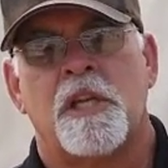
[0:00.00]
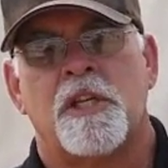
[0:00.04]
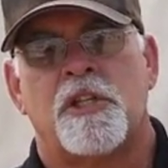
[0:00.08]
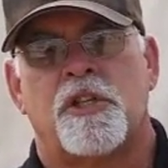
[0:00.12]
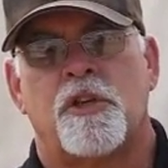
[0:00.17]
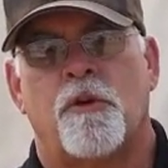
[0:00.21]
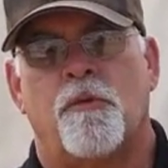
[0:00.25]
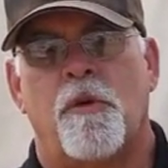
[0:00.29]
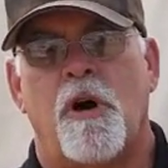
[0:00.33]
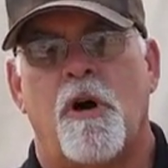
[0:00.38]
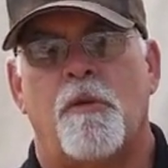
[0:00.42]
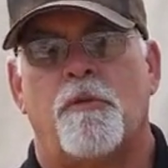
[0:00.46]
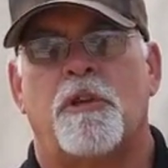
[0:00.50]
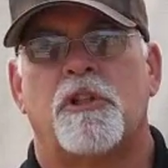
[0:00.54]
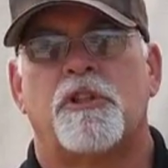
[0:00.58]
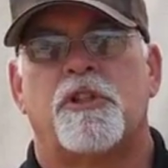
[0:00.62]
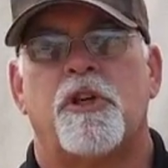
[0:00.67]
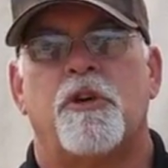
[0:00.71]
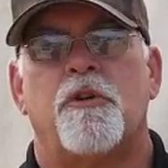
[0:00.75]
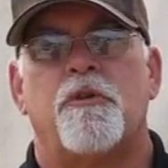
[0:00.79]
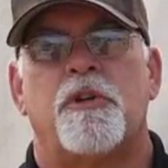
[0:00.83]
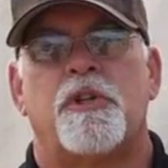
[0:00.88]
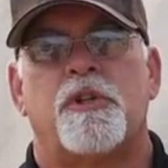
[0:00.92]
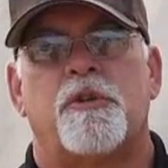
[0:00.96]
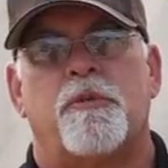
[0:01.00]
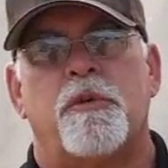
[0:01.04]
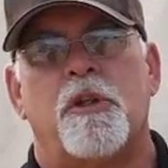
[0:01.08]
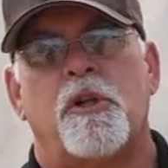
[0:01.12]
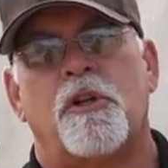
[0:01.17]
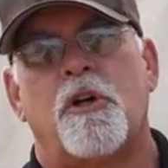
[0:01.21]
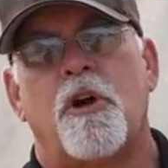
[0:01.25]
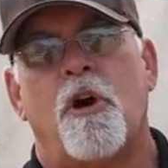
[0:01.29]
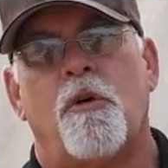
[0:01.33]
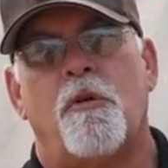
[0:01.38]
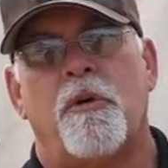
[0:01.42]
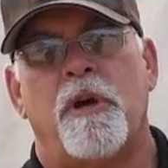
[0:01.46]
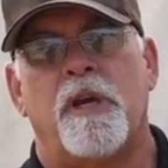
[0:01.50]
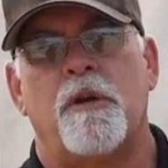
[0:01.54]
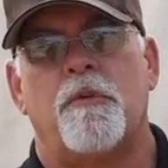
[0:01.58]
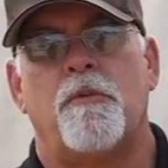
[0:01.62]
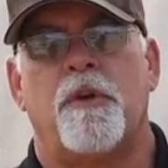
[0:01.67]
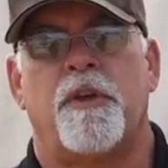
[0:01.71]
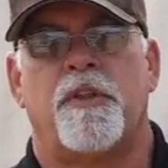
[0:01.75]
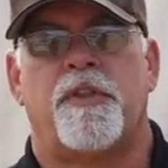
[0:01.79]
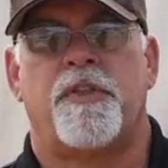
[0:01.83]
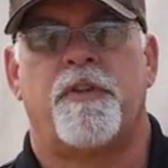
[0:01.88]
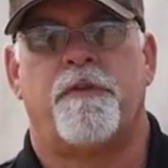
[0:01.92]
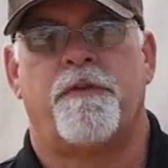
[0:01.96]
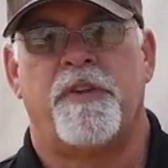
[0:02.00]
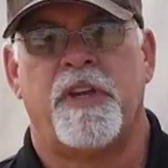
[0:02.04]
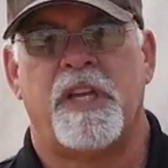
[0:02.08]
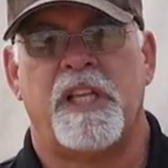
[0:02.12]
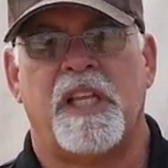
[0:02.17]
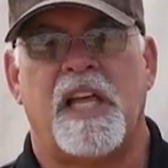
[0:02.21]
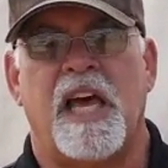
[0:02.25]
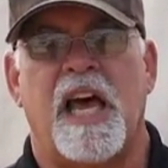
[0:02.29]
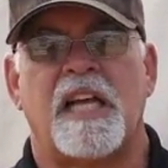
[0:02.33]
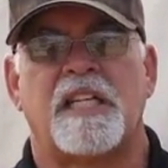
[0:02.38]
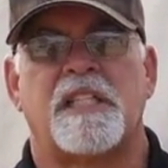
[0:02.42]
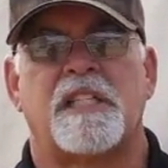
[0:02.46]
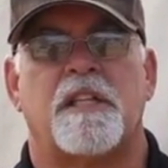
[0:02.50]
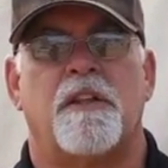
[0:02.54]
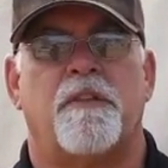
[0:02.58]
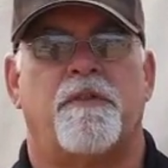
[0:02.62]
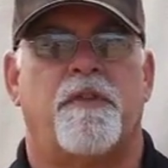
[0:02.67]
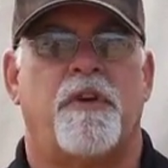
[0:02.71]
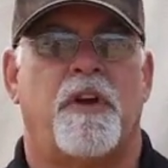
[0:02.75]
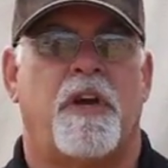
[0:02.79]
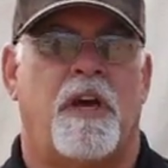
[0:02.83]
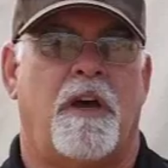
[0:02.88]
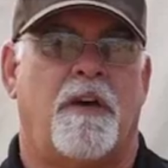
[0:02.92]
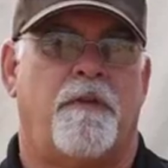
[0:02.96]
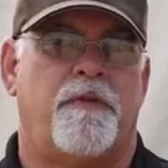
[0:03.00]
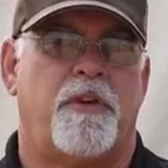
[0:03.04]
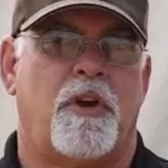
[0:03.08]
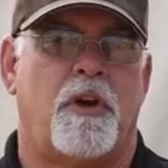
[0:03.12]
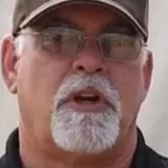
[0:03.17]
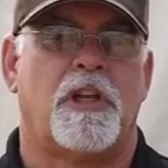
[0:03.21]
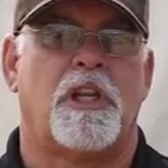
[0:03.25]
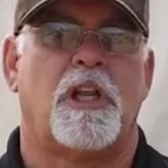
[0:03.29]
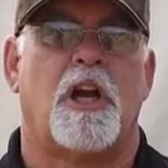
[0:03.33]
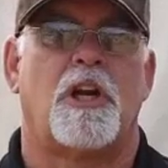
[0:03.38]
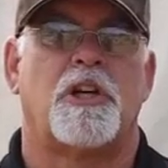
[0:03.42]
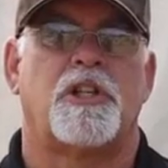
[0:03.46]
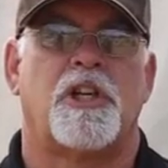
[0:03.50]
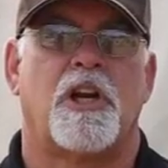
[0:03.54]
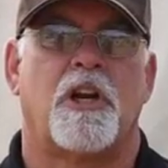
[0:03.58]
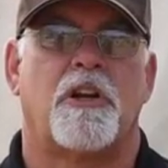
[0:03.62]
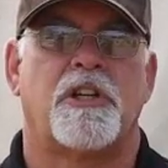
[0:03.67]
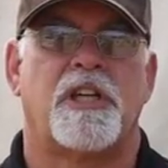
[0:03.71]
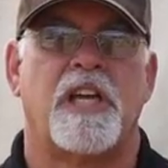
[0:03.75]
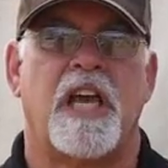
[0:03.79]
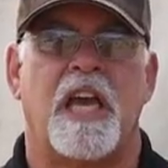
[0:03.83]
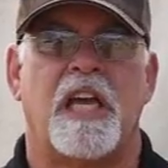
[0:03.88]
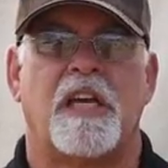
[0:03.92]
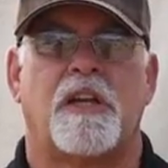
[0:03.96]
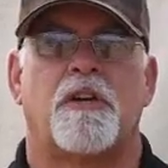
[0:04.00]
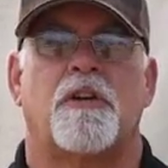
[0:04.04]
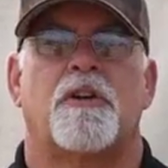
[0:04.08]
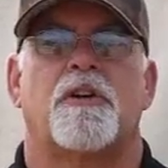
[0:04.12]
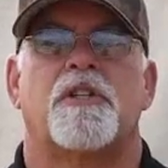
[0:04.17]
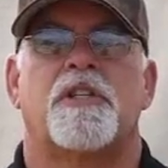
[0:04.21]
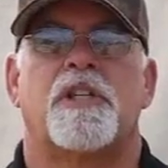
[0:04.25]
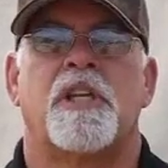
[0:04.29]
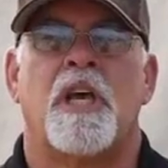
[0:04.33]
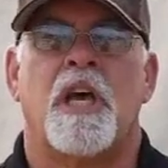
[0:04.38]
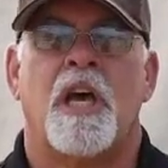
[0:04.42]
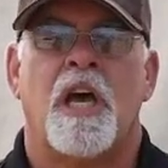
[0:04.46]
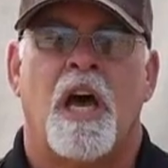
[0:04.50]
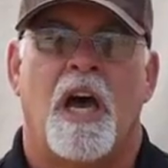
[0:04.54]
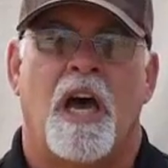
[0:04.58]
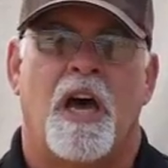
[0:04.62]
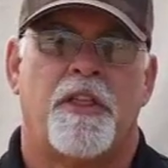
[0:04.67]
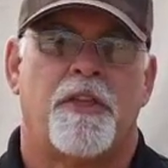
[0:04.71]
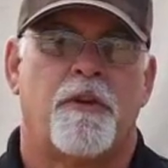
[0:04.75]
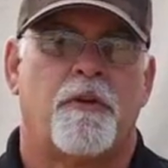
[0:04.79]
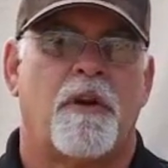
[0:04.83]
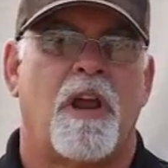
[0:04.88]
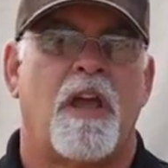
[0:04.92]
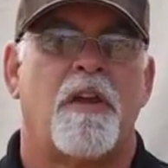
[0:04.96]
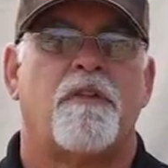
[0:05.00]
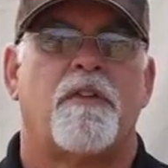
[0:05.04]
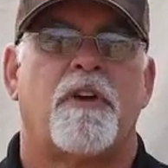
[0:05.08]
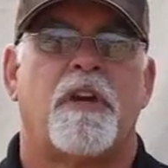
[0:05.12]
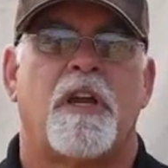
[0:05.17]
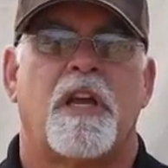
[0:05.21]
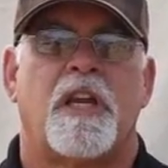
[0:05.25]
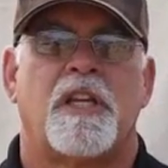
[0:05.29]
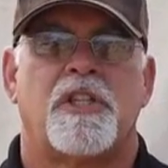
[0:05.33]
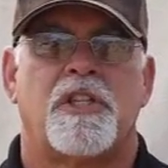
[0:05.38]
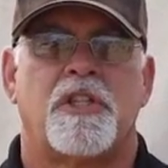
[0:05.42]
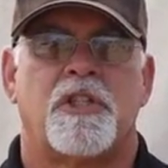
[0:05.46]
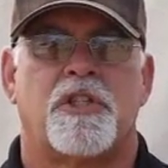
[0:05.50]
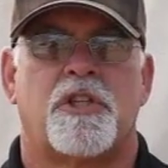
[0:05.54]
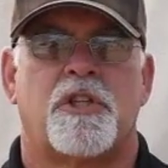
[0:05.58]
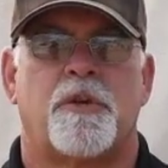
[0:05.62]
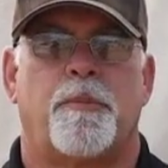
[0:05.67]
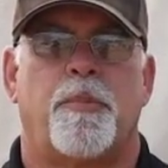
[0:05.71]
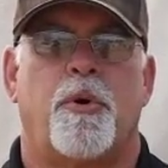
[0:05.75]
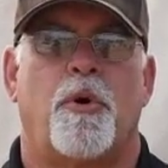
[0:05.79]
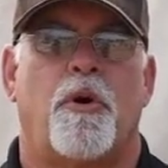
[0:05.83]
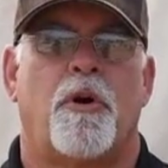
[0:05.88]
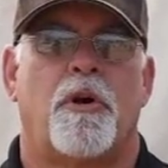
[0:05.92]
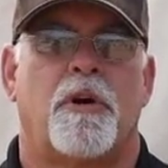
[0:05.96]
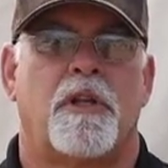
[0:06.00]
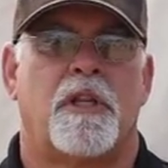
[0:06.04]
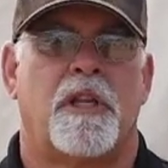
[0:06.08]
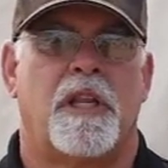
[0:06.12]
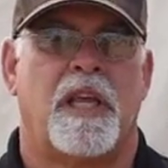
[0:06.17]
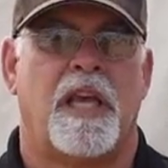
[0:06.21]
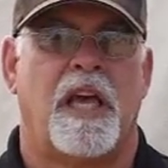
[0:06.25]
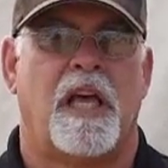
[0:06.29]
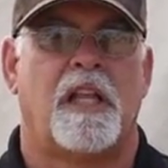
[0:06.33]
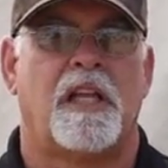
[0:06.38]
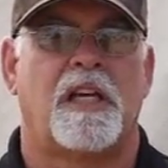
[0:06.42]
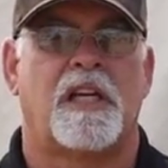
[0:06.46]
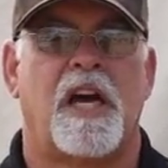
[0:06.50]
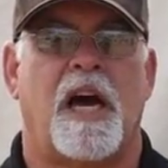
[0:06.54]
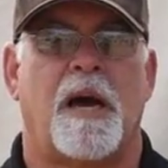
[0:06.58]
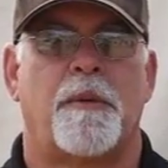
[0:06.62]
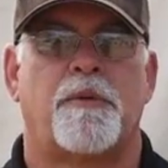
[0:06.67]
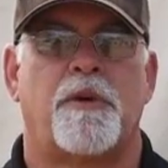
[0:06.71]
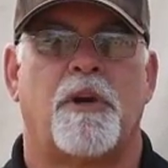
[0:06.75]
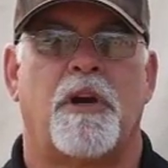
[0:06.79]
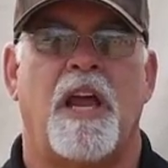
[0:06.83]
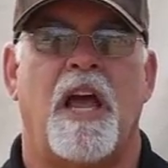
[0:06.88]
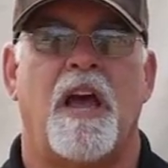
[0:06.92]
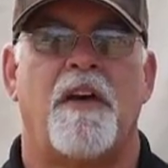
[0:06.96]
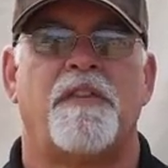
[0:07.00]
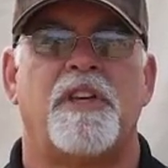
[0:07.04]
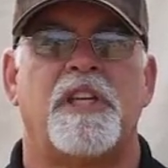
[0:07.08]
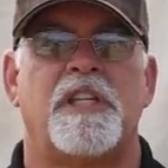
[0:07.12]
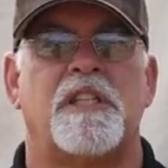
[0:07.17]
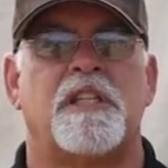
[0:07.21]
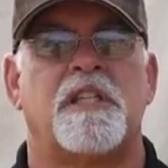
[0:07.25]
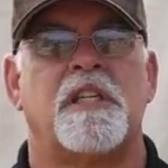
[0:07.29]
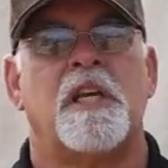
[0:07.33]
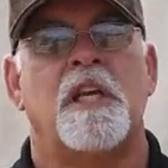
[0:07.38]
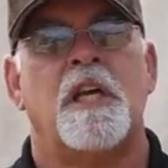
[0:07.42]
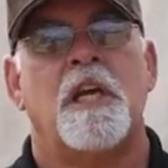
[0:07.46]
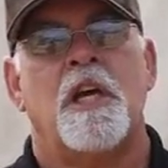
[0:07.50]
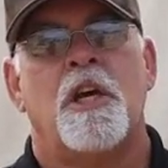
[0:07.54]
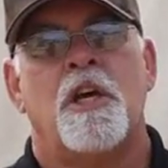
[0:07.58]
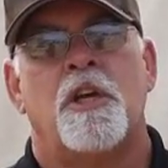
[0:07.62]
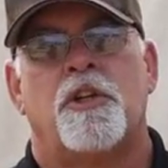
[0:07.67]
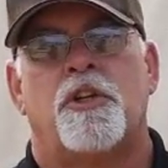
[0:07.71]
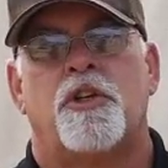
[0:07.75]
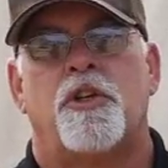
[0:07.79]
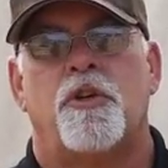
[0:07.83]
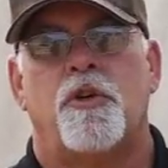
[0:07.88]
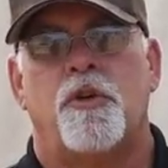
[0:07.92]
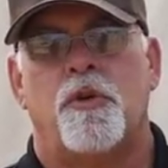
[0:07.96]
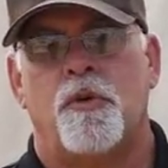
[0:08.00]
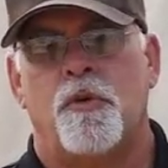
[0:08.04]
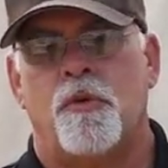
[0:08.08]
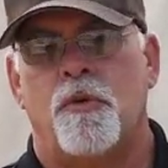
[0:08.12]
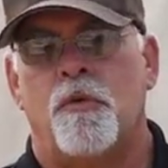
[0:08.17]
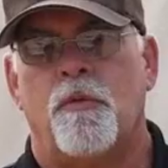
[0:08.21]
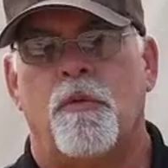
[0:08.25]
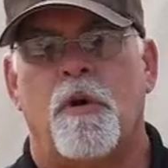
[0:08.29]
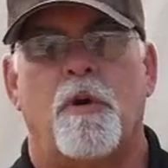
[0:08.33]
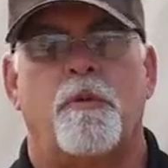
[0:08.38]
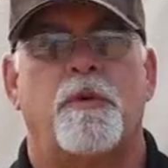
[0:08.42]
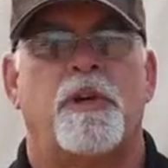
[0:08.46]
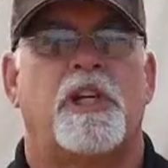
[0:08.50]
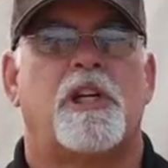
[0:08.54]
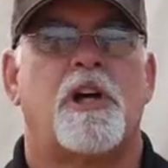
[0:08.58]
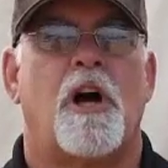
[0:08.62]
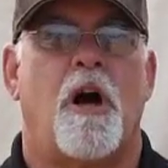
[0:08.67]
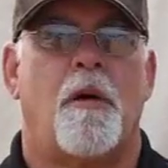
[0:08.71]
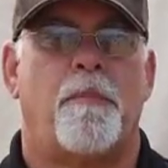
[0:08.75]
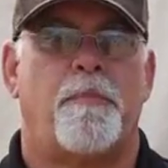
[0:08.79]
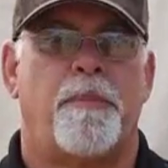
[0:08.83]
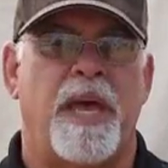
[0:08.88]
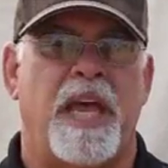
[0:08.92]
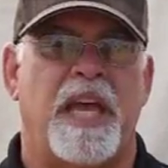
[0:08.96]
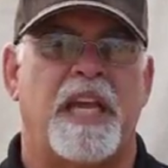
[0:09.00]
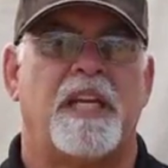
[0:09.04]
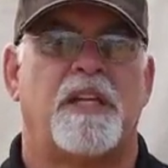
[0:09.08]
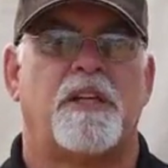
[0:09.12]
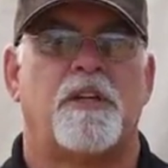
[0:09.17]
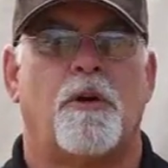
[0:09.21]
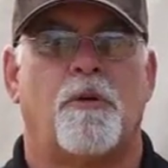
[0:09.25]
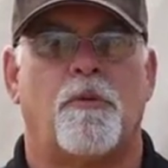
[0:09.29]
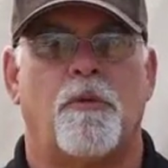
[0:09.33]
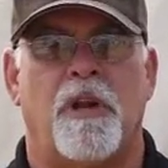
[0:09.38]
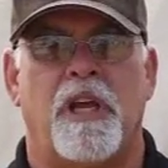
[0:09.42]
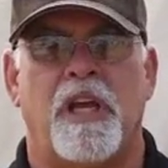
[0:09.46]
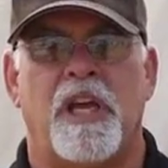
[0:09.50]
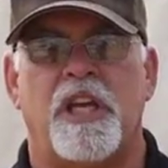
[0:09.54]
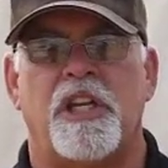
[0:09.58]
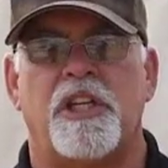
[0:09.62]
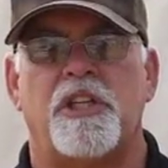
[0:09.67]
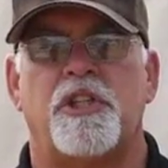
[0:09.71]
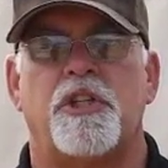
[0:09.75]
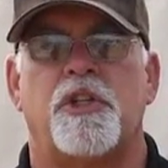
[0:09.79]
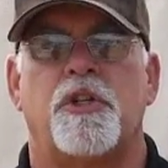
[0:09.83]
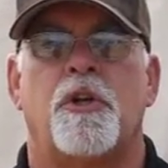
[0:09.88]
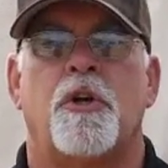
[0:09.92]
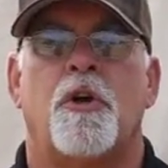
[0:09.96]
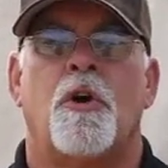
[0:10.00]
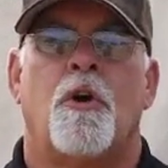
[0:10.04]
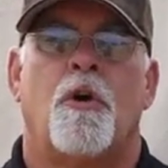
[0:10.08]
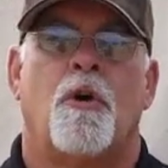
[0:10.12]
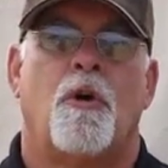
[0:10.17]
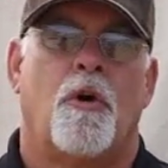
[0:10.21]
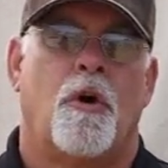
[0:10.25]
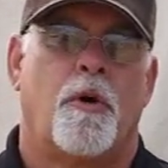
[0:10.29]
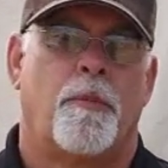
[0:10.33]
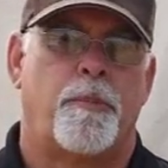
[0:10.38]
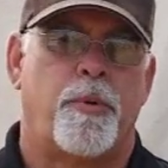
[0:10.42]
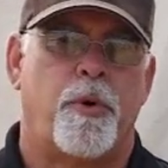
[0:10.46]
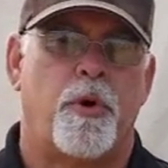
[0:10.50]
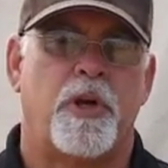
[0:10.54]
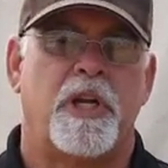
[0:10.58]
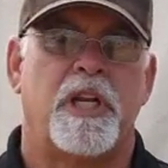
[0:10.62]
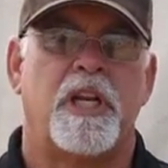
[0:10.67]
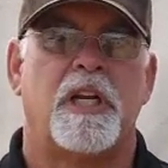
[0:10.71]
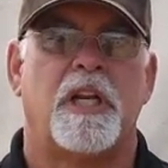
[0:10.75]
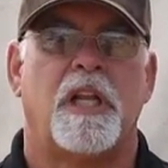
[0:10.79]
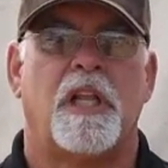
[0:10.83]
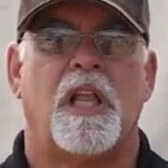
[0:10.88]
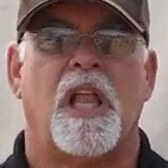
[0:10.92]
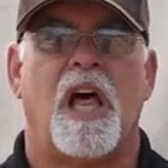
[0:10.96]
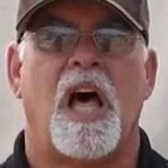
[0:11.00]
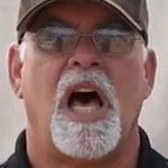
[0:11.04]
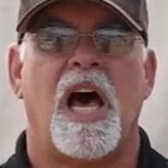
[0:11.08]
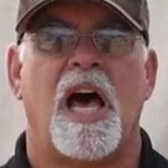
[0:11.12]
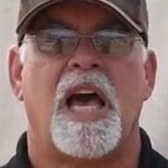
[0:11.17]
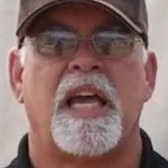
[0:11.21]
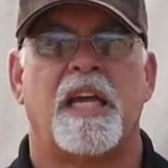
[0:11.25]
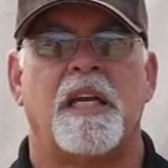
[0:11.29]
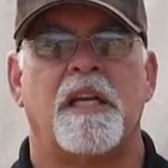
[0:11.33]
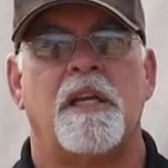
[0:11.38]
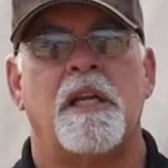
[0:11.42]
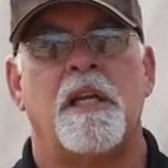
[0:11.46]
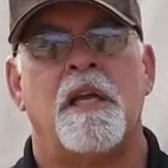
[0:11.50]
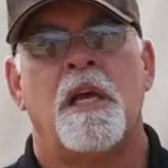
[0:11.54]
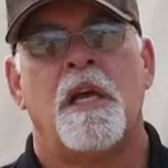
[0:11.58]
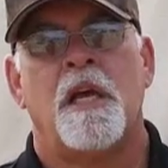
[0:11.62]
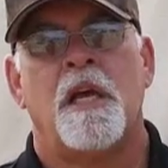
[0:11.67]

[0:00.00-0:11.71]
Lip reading: So what we'll do is we'll go in with the VLATs, the very large air tankers, other aviation support, and the helicopter heavies to what we call paint a ridge or put in a line